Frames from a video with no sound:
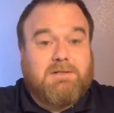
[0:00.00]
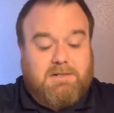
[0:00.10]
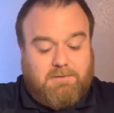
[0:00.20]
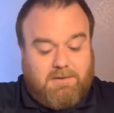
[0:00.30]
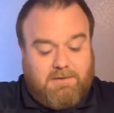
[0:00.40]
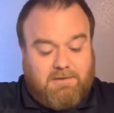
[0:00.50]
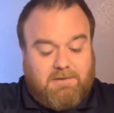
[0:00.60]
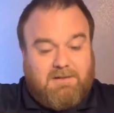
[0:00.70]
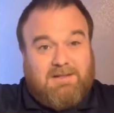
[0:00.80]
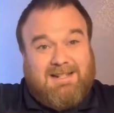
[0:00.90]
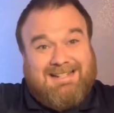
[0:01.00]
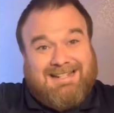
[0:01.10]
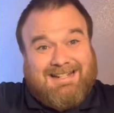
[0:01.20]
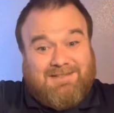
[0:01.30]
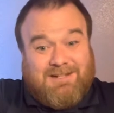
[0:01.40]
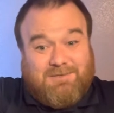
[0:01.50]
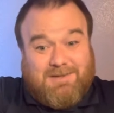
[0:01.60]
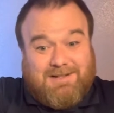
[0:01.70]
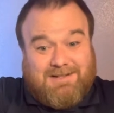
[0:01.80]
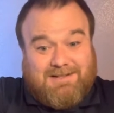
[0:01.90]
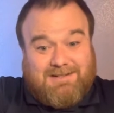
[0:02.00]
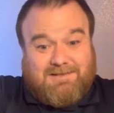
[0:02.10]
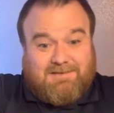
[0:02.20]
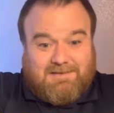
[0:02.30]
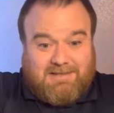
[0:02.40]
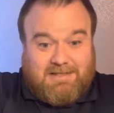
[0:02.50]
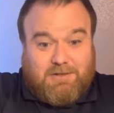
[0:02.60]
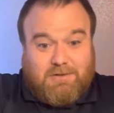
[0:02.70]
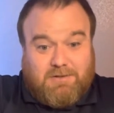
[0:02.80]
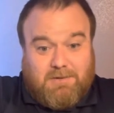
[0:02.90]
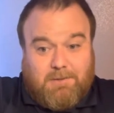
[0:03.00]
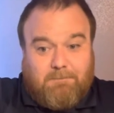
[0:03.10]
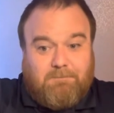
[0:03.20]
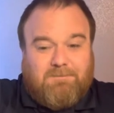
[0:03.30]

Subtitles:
So let's see if this one is good as well.